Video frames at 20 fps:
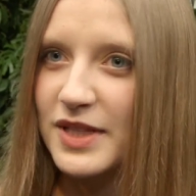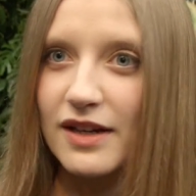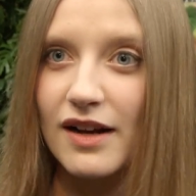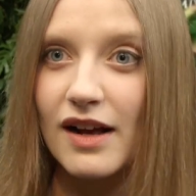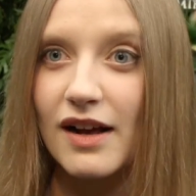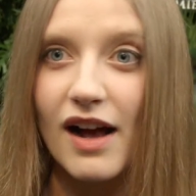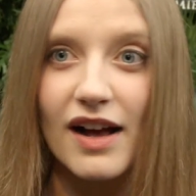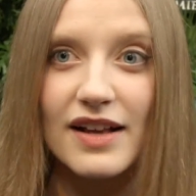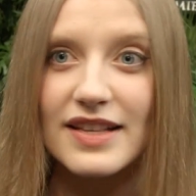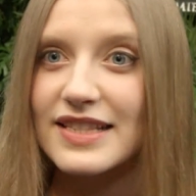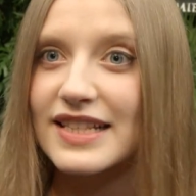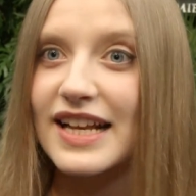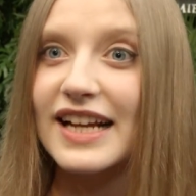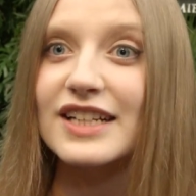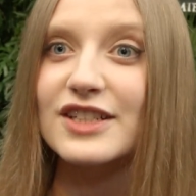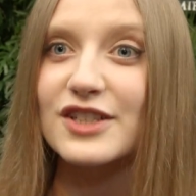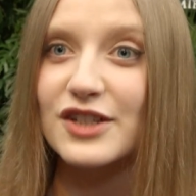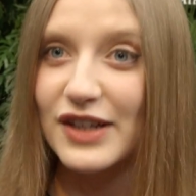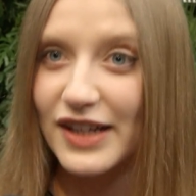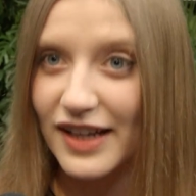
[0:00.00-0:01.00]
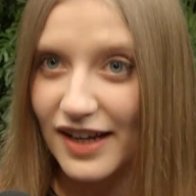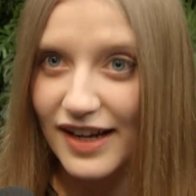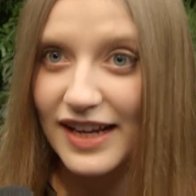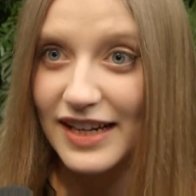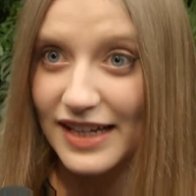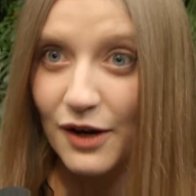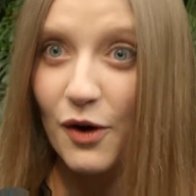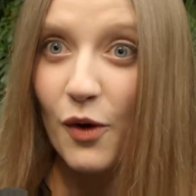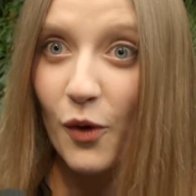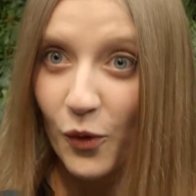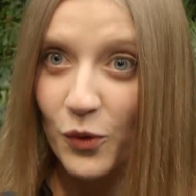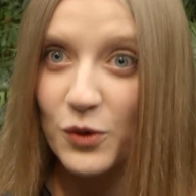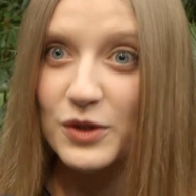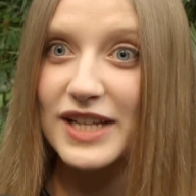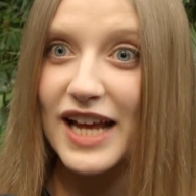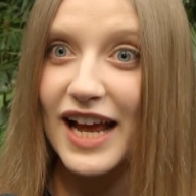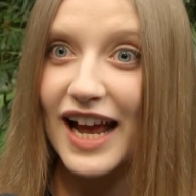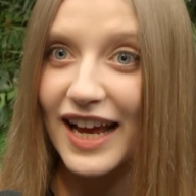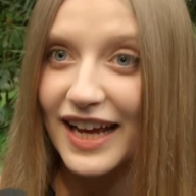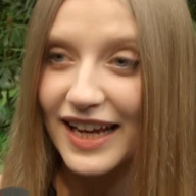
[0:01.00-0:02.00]
And I stayed in it all
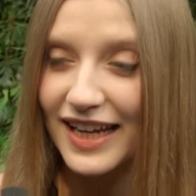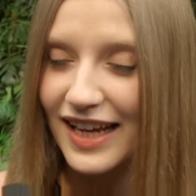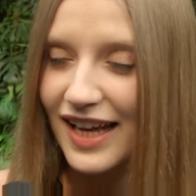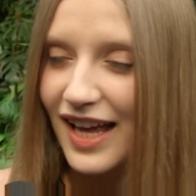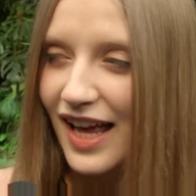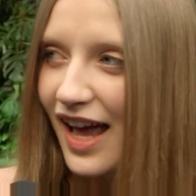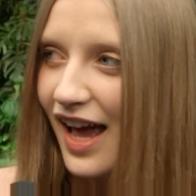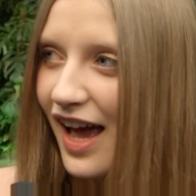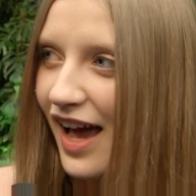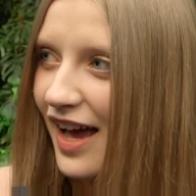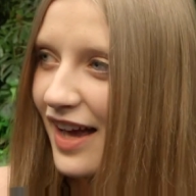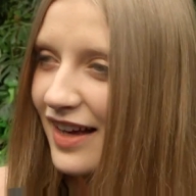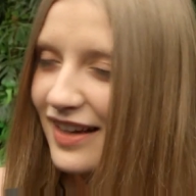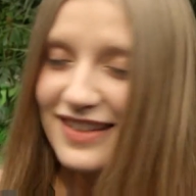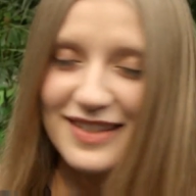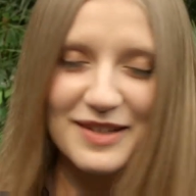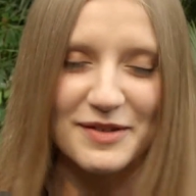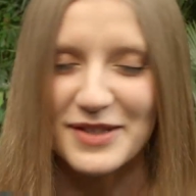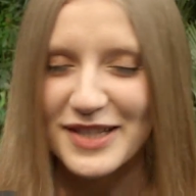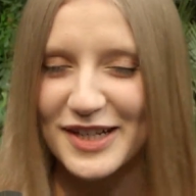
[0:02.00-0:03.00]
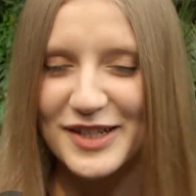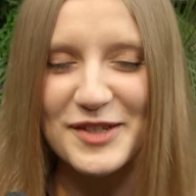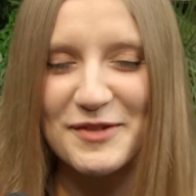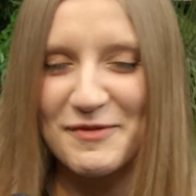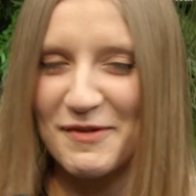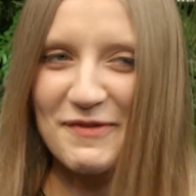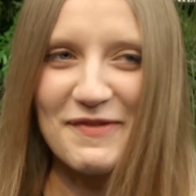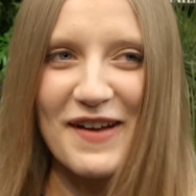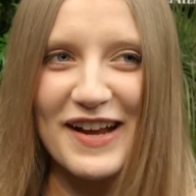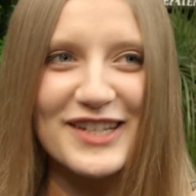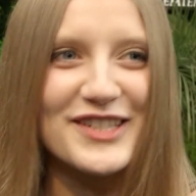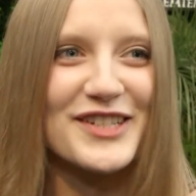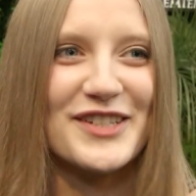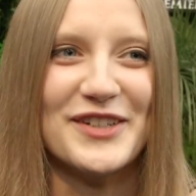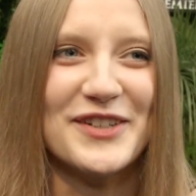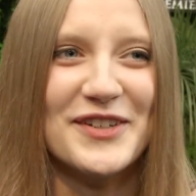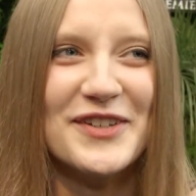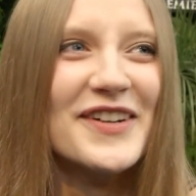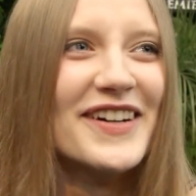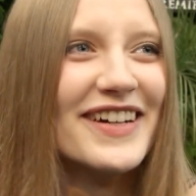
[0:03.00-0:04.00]
day because I'm such a professional.